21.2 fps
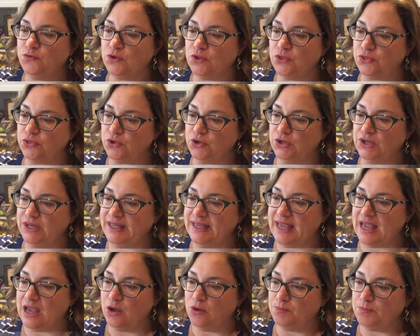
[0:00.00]
for 30
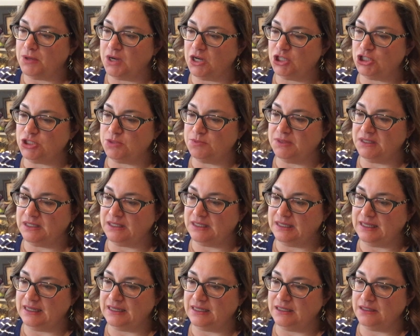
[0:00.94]
count parchment
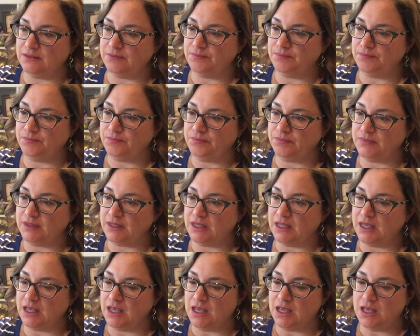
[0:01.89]
linen.
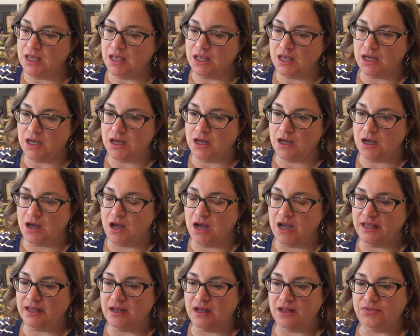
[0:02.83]

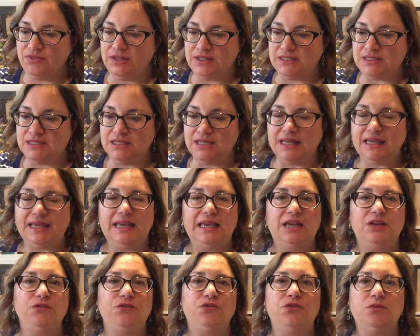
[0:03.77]
I got this in a
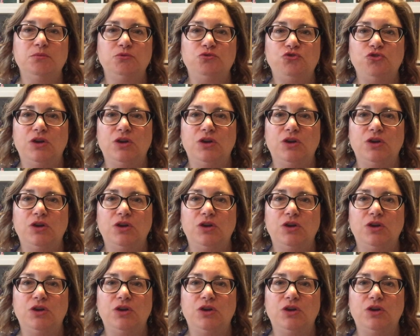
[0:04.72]
kit from